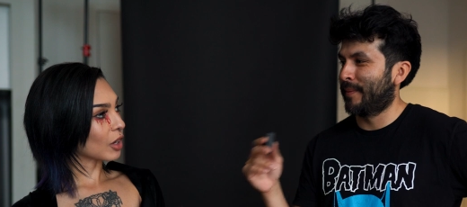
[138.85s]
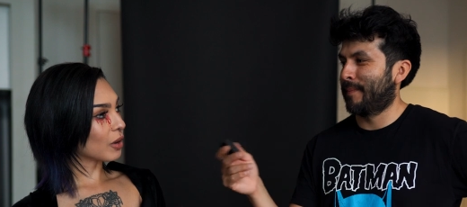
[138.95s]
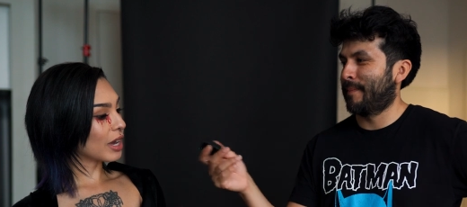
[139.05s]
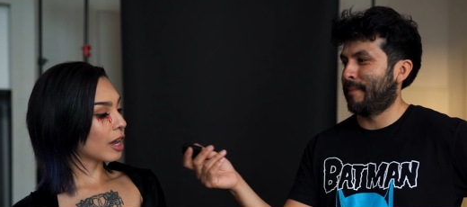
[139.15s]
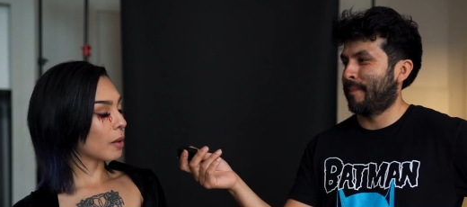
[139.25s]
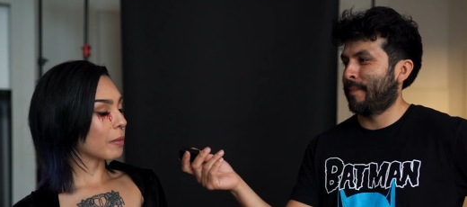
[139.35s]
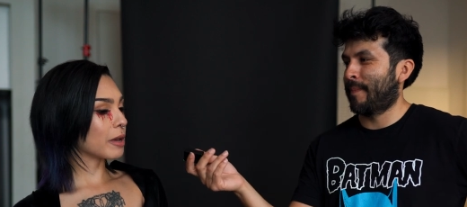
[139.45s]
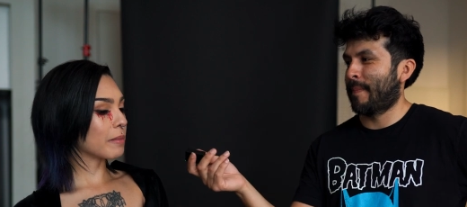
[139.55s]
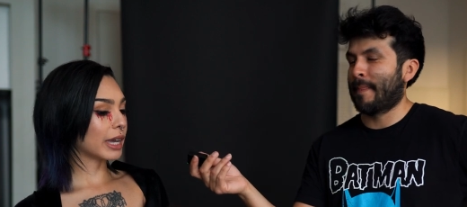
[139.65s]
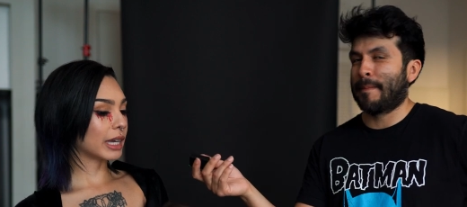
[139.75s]
Speaker 1: Oh yeah, my
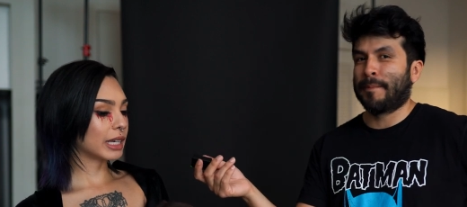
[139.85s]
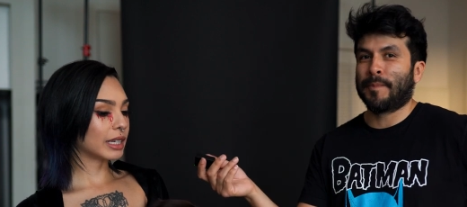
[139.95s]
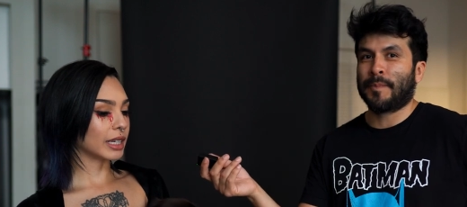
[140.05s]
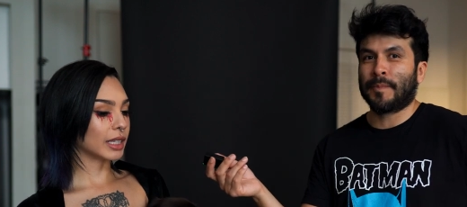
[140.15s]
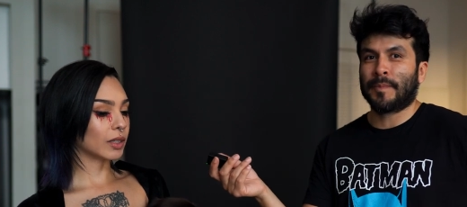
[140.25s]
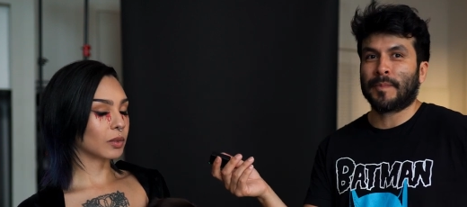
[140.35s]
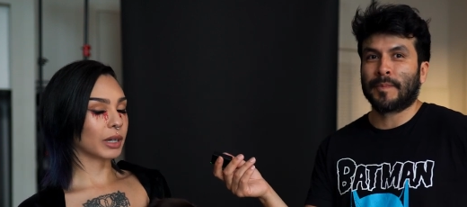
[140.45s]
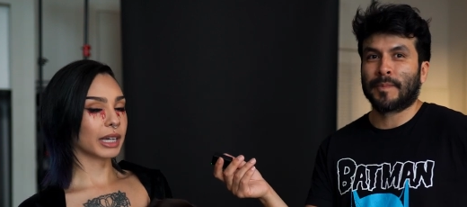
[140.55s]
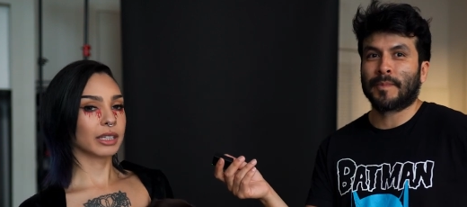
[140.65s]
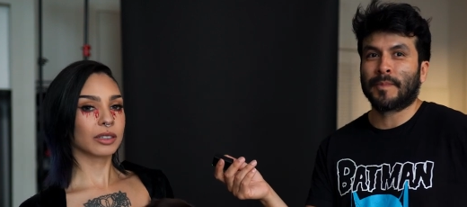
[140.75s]
main is
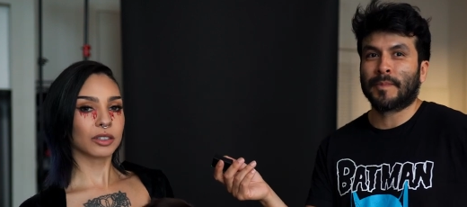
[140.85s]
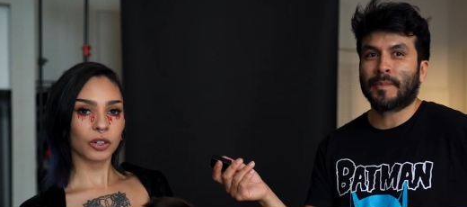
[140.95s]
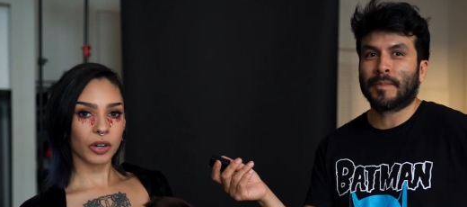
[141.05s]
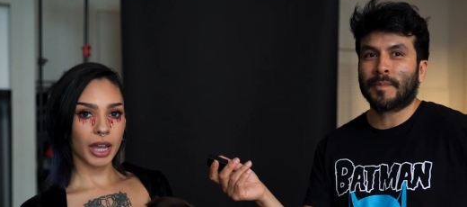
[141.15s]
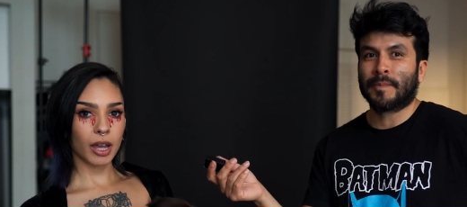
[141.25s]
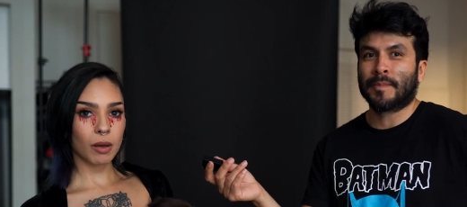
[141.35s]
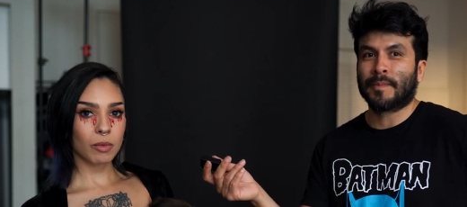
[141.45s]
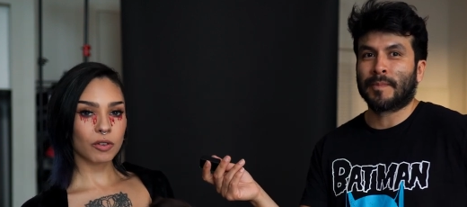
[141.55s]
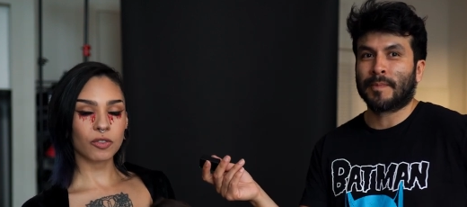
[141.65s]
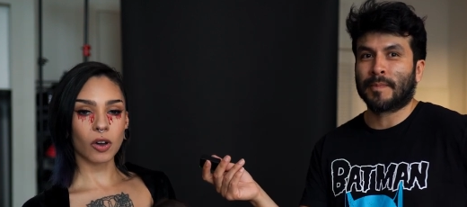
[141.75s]
my
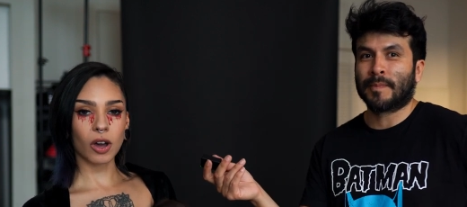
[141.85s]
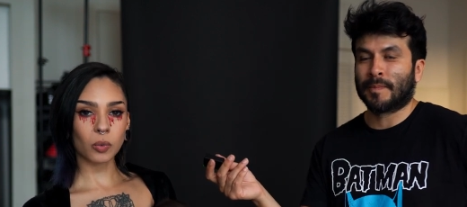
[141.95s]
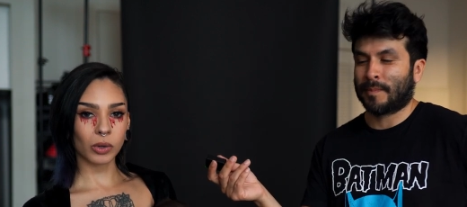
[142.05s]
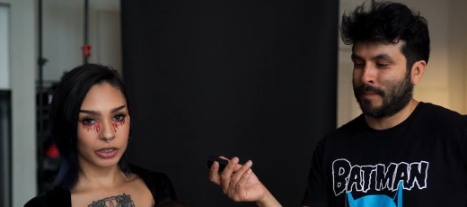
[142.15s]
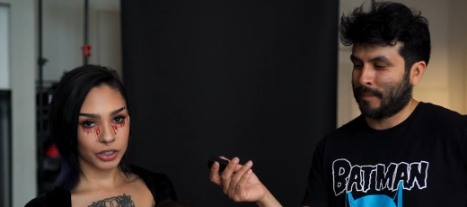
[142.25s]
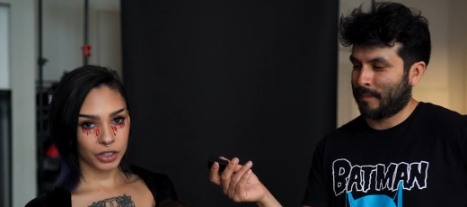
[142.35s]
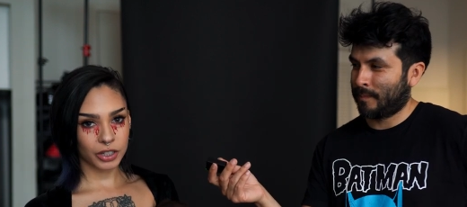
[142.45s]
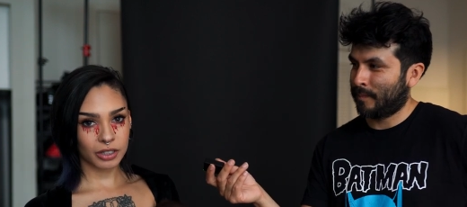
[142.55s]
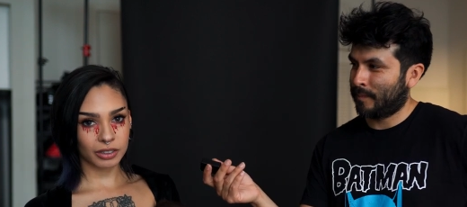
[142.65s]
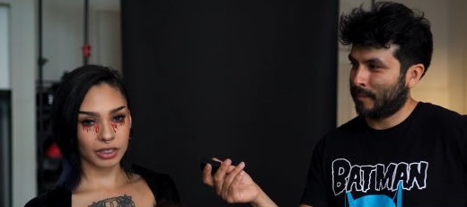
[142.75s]
Instagram, Fawn
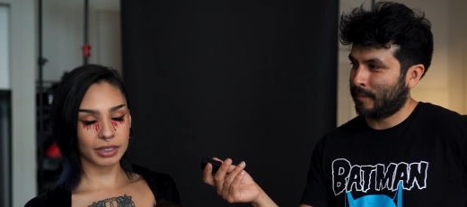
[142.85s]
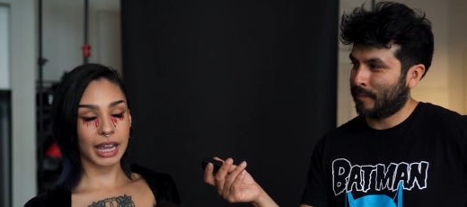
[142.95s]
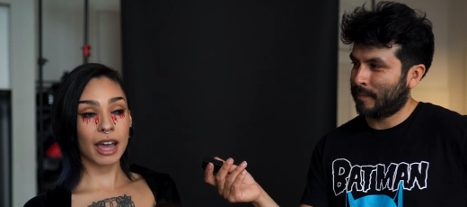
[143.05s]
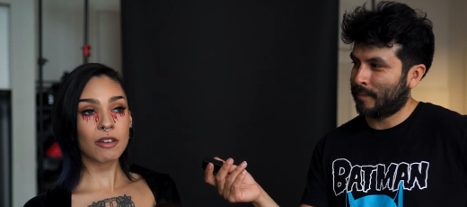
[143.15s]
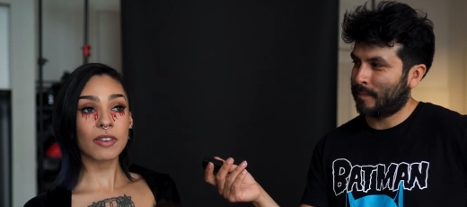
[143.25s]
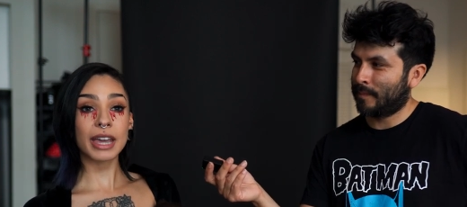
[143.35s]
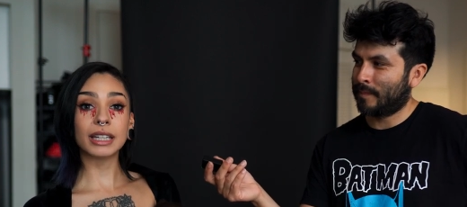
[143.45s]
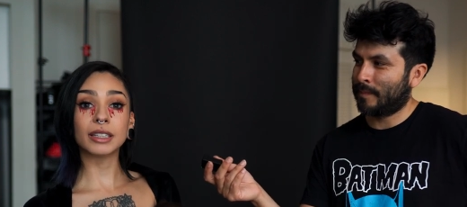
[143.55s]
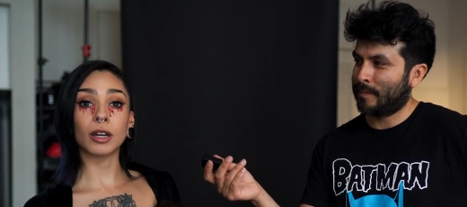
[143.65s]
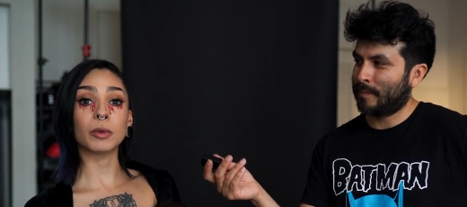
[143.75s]
Winters. It's
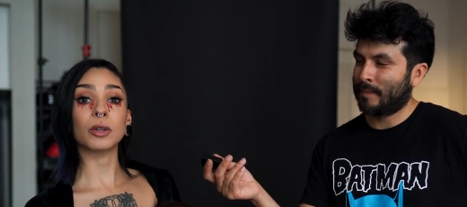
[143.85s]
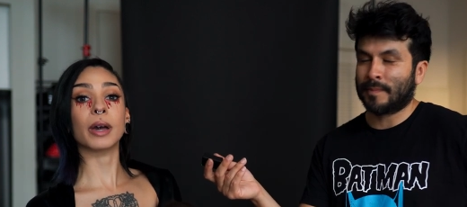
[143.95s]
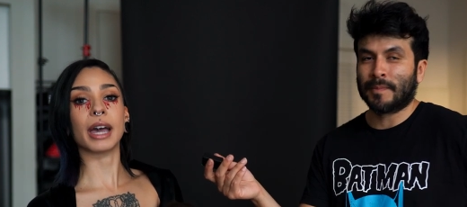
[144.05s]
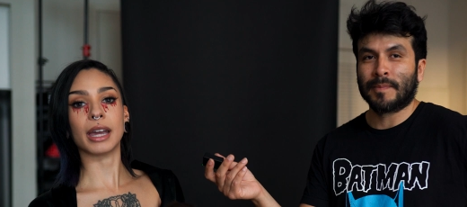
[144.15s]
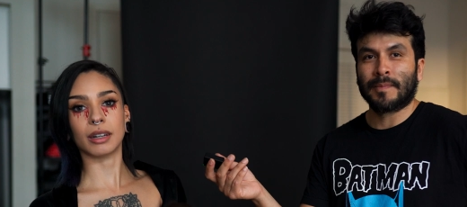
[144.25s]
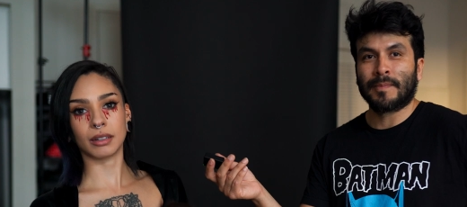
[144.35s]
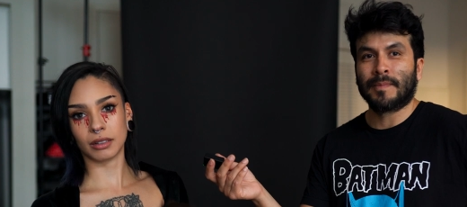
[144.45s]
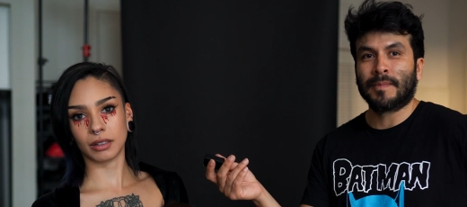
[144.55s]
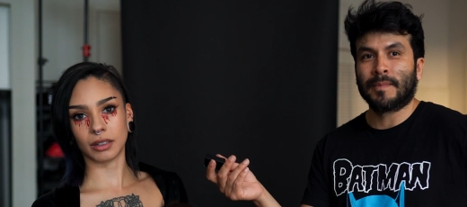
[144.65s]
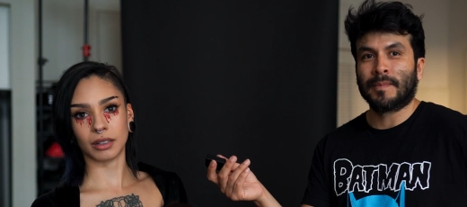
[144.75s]
FAWN,
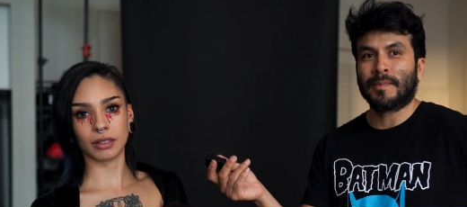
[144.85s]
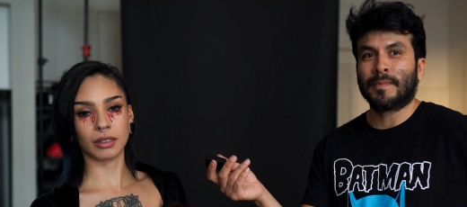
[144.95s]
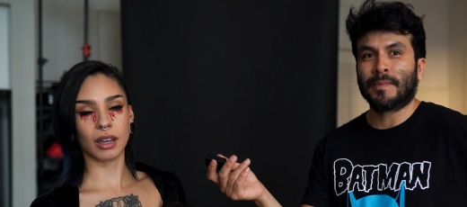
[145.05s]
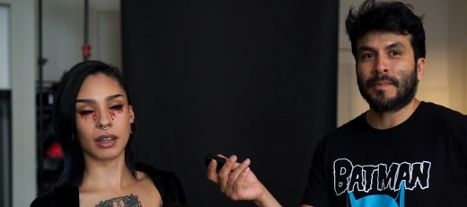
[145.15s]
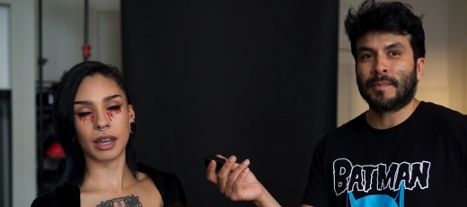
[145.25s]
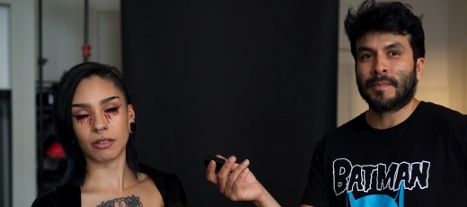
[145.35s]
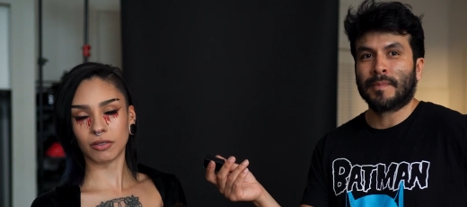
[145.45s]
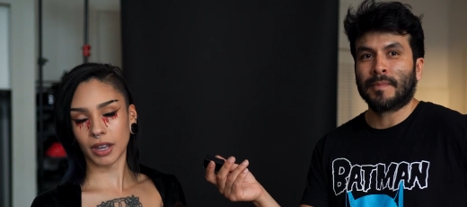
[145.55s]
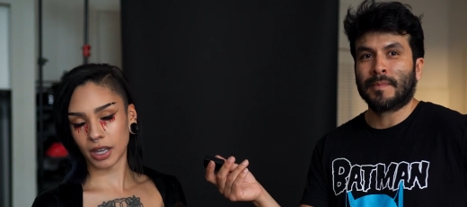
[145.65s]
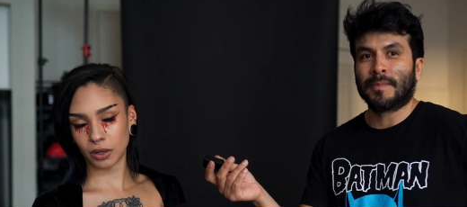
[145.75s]
not
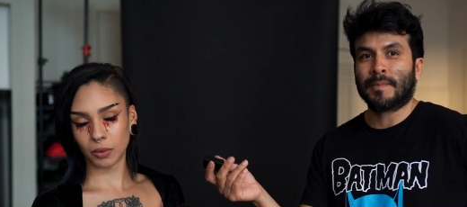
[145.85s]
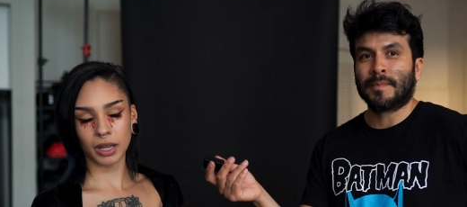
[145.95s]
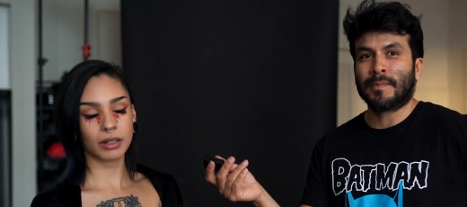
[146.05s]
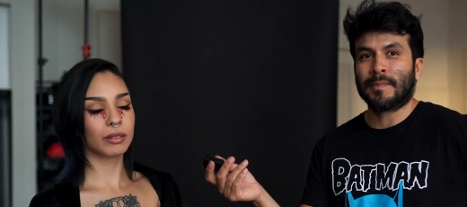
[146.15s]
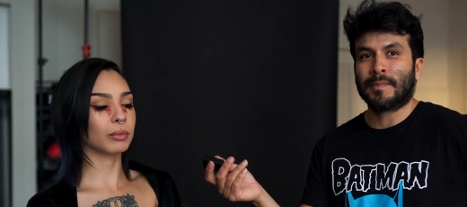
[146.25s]
FAUN.